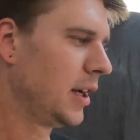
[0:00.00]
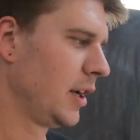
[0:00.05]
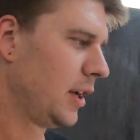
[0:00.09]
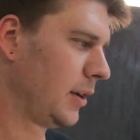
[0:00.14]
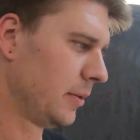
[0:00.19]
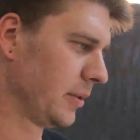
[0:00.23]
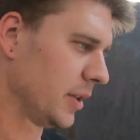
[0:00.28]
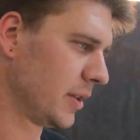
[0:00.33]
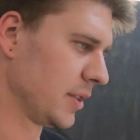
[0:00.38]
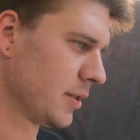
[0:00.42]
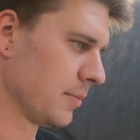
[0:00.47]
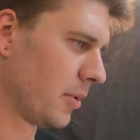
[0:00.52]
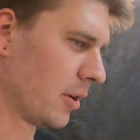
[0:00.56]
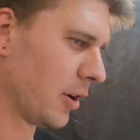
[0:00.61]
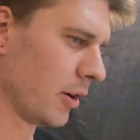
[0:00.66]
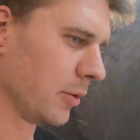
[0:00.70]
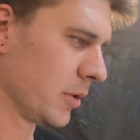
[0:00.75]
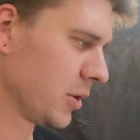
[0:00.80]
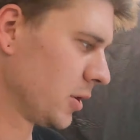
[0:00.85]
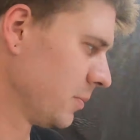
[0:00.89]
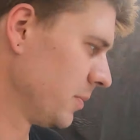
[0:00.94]
well, then tomorrow
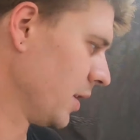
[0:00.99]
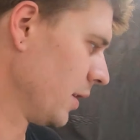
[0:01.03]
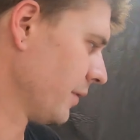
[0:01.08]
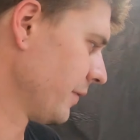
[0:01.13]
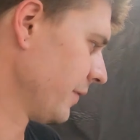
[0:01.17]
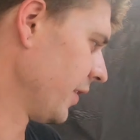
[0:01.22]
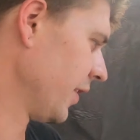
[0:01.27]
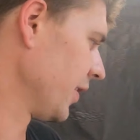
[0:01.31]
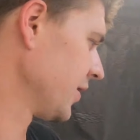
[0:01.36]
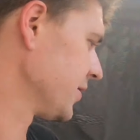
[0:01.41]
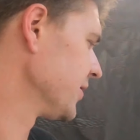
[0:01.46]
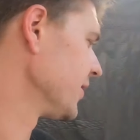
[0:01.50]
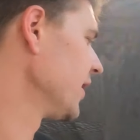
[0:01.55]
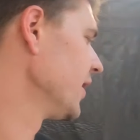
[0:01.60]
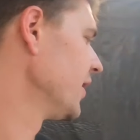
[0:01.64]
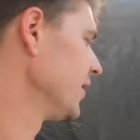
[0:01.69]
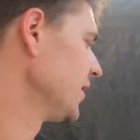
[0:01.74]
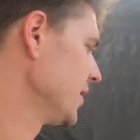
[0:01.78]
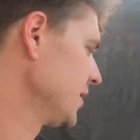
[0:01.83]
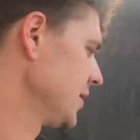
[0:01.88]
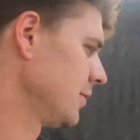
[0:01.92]
we should be able to focus on
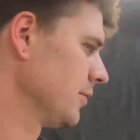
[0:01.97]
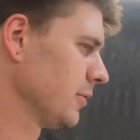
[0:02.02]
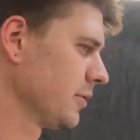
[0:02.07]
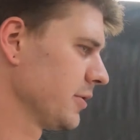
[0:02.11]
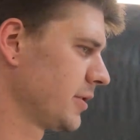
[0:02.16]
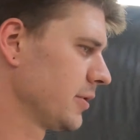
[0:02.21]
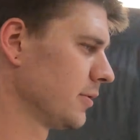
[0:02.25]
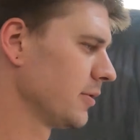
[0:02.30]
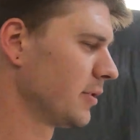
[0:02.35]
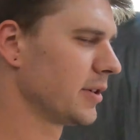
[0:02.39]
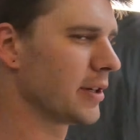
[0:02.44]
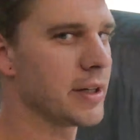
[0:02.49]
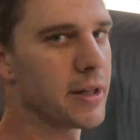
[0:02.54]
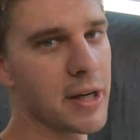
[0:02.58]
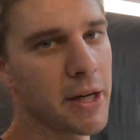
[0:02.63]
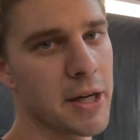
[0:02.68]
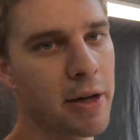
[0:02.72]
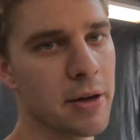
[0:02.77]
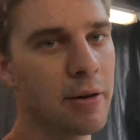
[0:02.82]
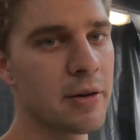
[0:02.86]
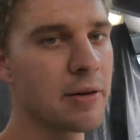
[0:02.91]
getting these doors sorted and
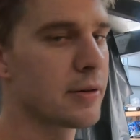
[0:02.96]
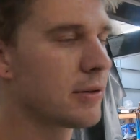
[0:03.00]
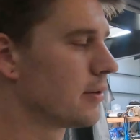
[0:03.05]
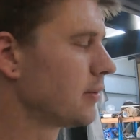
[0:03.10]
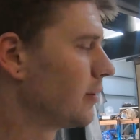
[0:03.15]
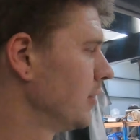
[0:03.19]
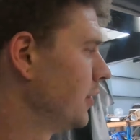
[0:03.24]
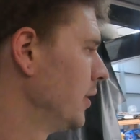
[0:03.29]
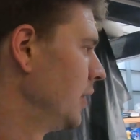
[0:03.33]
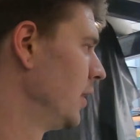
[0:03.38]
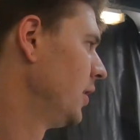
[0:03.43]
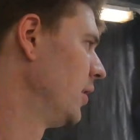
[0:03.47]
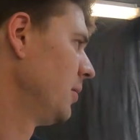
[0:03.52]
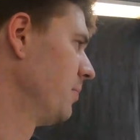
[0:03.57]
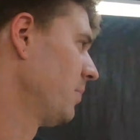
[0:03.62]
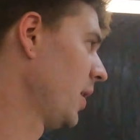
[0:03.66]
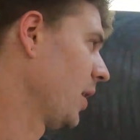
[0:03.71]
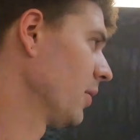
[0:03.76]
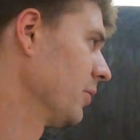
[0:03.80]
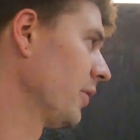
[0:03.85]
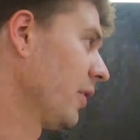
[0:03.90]
hung
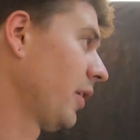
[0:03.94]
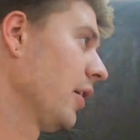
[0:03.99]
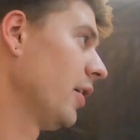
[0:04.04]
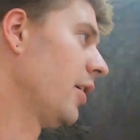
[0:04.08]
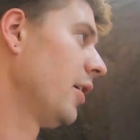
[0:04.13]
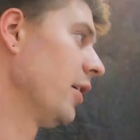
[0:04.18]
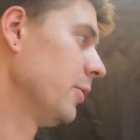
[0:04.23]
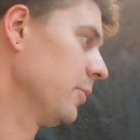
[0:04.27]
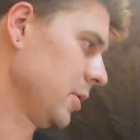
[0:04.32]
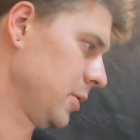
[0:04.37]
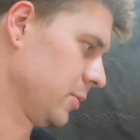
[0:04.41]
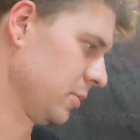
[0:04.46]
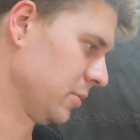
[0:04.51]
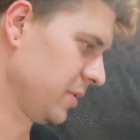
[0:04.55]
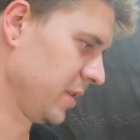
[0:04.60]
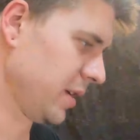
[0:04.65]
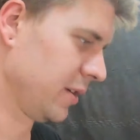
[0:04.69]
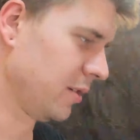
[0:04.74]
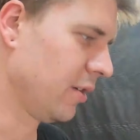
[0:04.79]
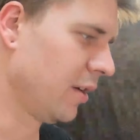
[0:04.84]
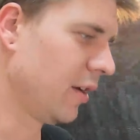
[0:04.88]
back on the car, which would
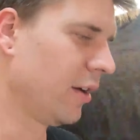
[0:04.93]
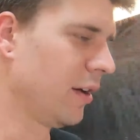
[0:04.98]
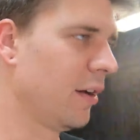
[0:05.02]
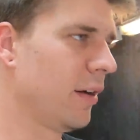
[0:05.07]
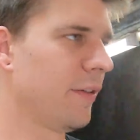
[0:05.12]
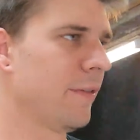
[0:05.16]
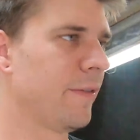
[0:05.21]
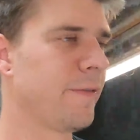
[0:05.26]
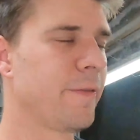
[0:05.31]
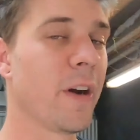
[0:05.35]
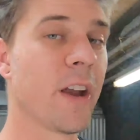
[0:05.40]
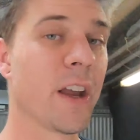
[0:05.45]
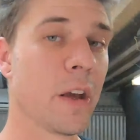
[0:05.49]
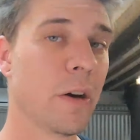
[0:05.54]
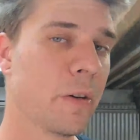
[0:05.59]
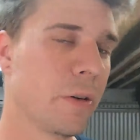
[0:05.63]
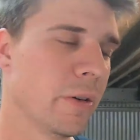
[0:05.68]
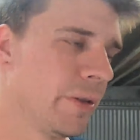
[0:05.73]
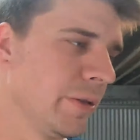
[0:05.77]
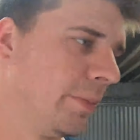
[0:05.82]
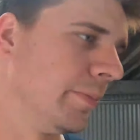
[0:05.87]
be freaking
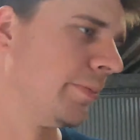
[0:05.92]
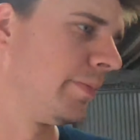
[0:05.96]
awesome.